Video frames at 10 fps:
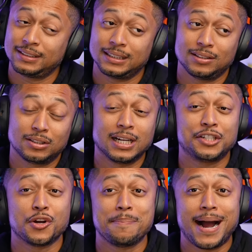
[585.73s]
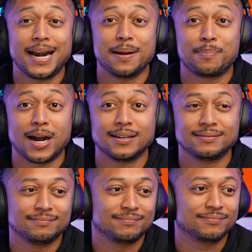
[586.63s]
You'll cut your body apart. Oh,
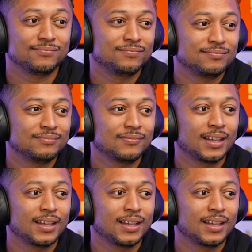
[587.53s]
you think so?